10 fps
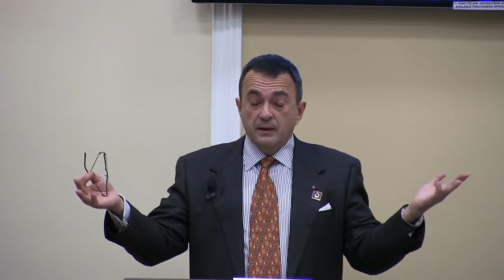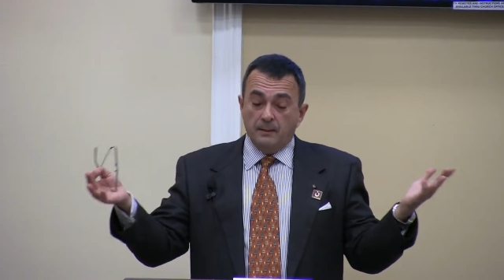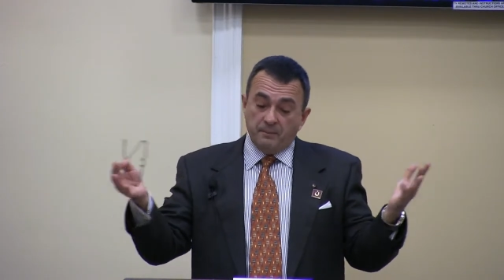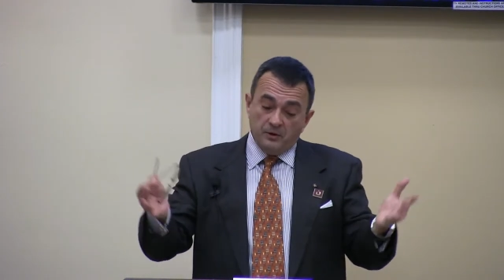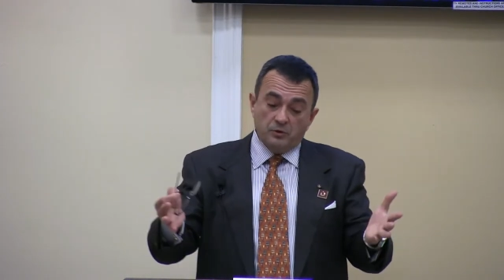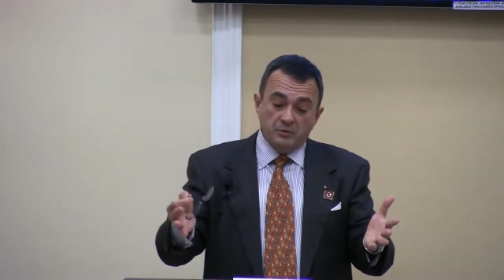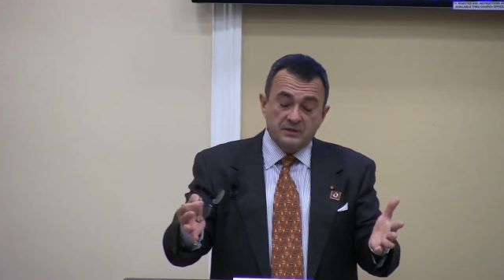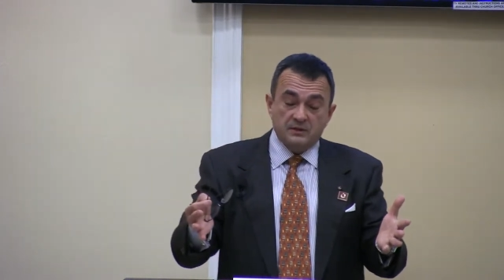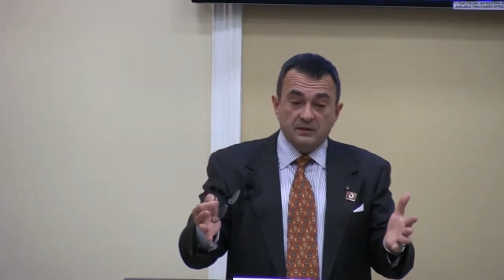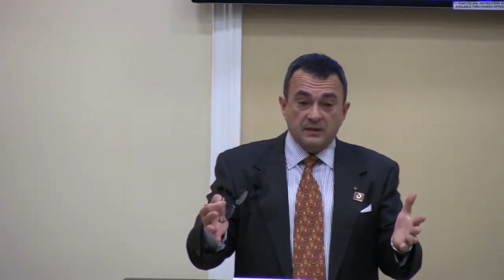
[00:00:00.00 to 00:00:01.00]
And part of the
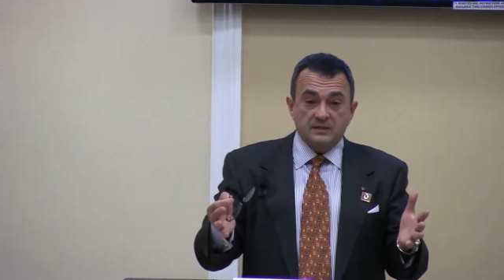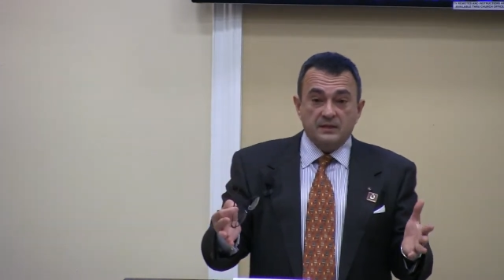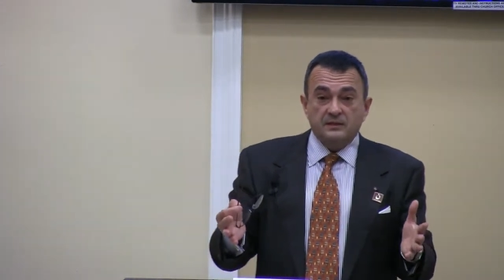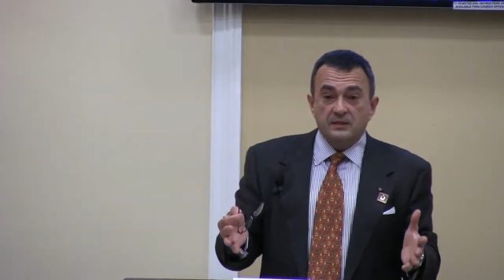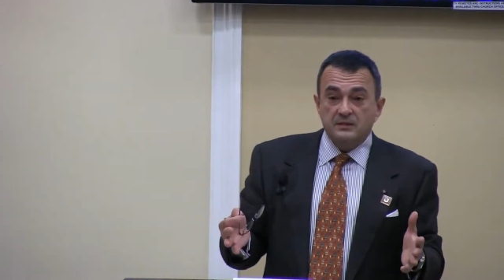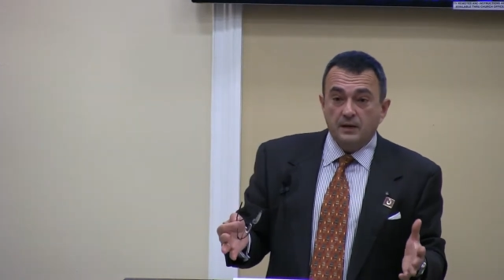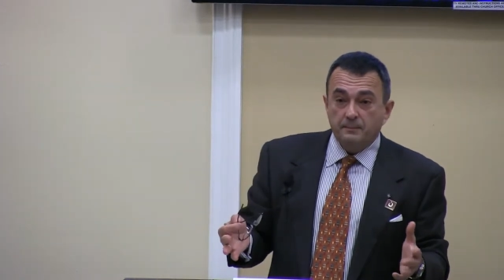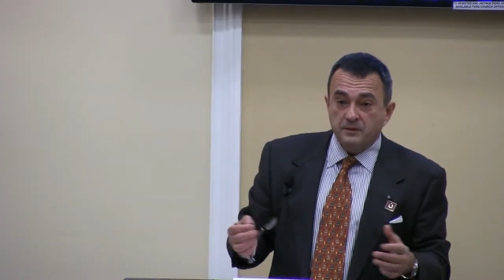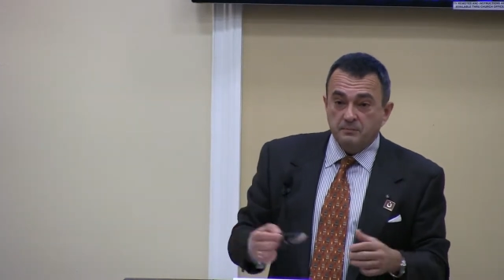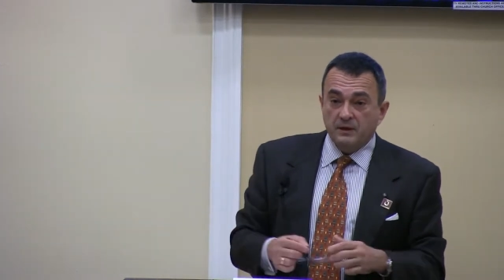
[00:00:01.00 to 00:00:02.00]
reason that they set these
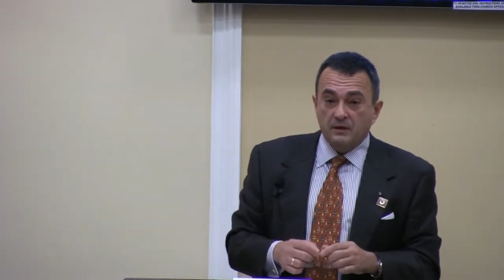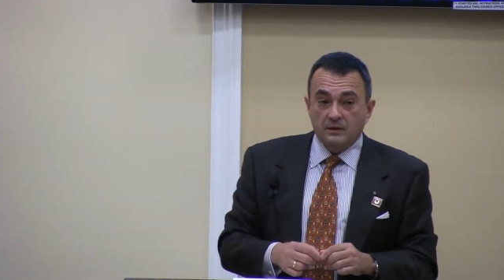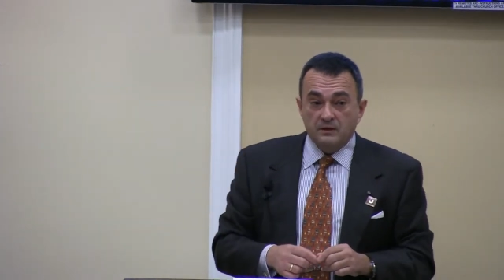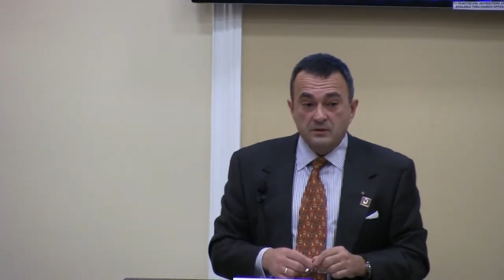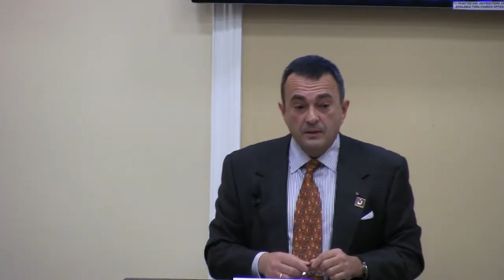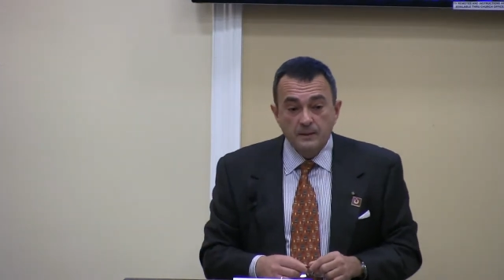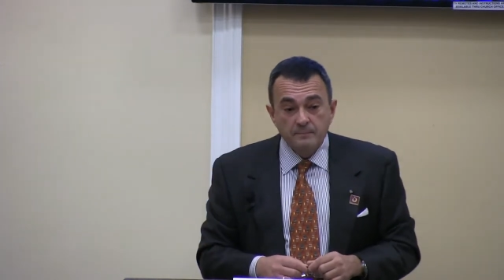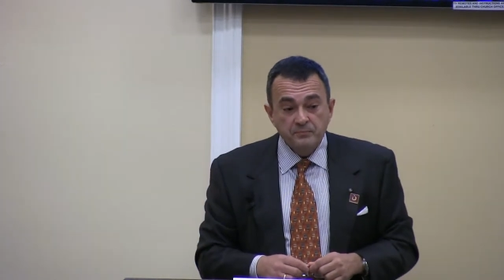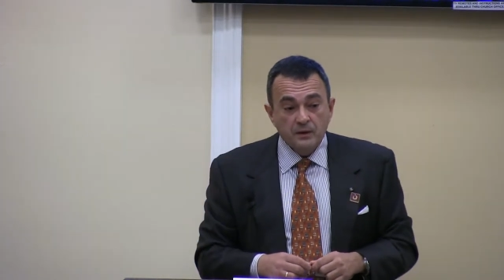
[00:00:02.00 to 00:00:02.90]
up is because